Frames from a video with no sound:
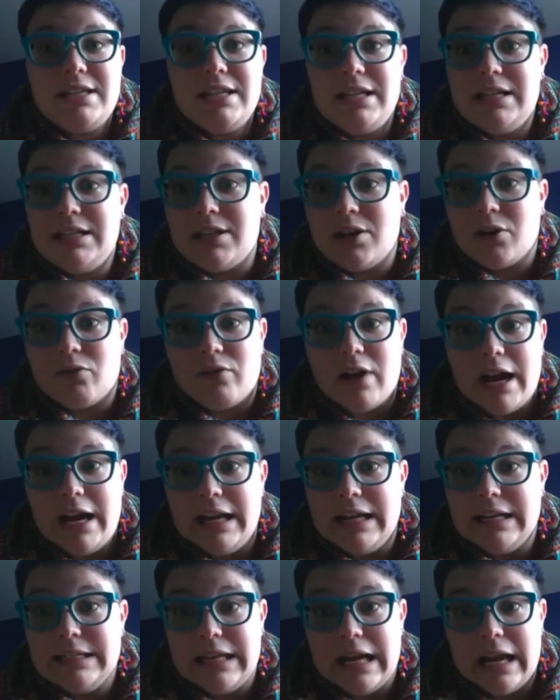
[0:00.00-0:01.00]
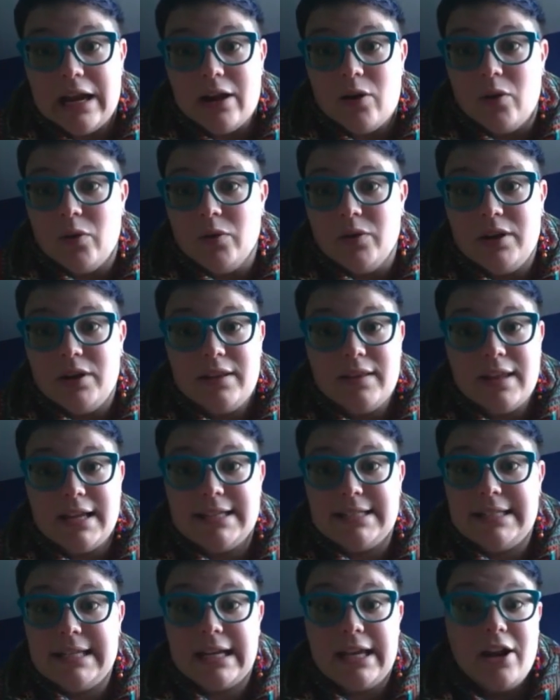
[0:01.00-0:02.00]
I need to write it down and, like,
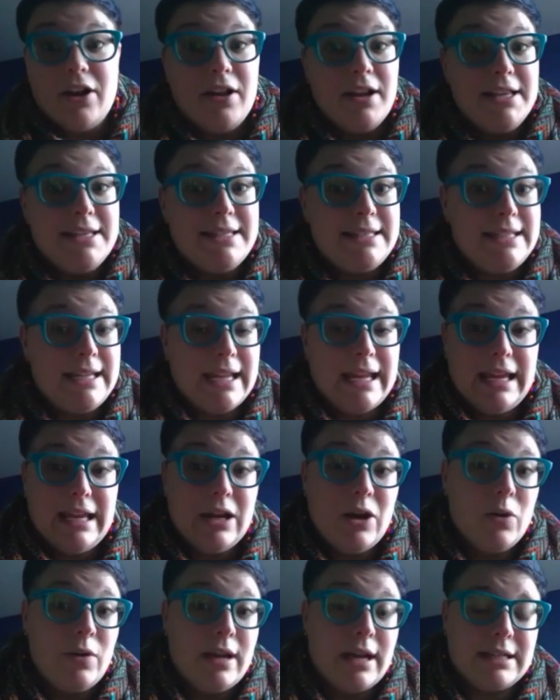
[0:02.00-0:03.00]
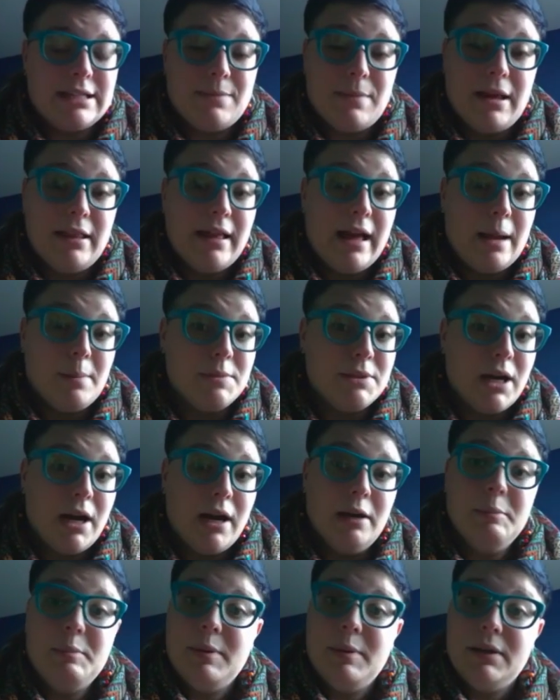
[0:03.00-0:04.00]
stick it on a sticky note next to my
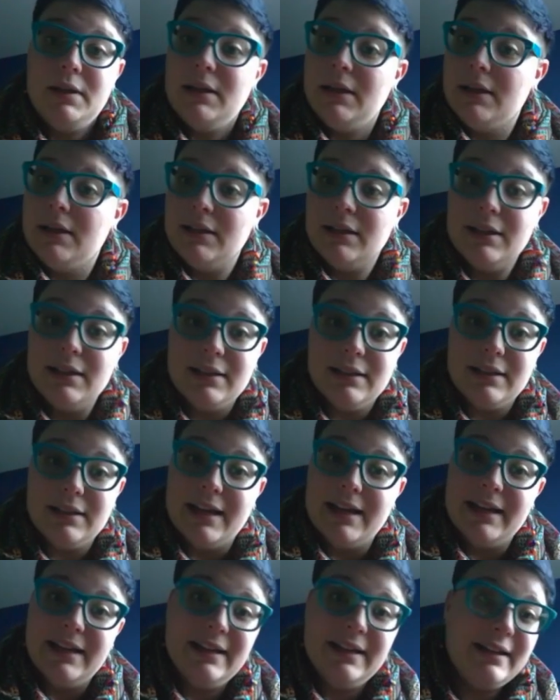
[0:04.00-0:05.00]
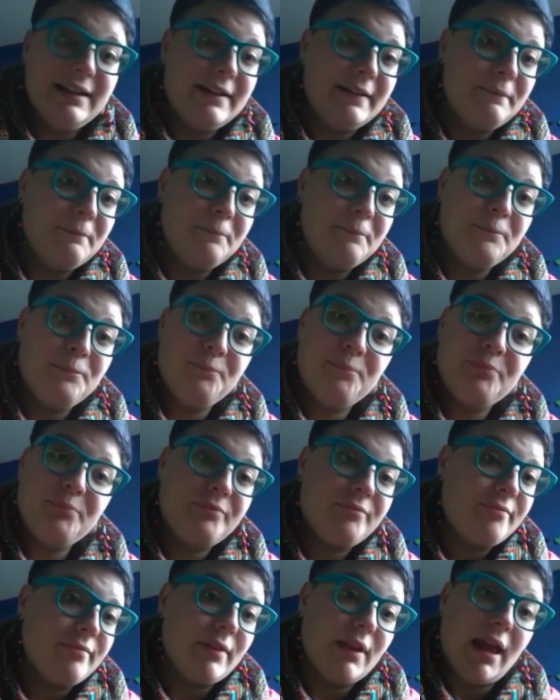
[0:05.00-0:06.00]
laptop. Like,
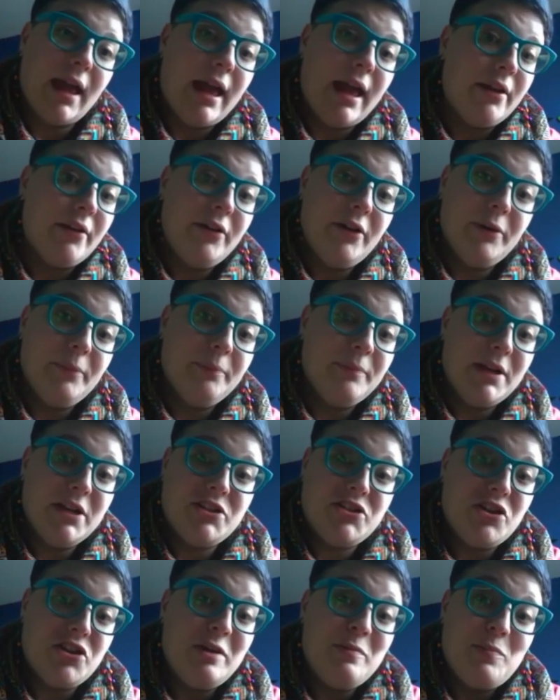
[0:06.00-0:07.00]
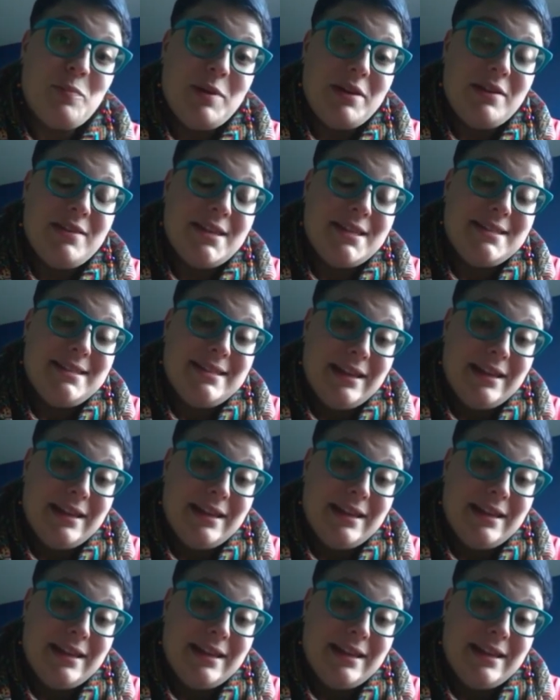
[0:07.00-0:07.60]
I don't know. It shouldn't be this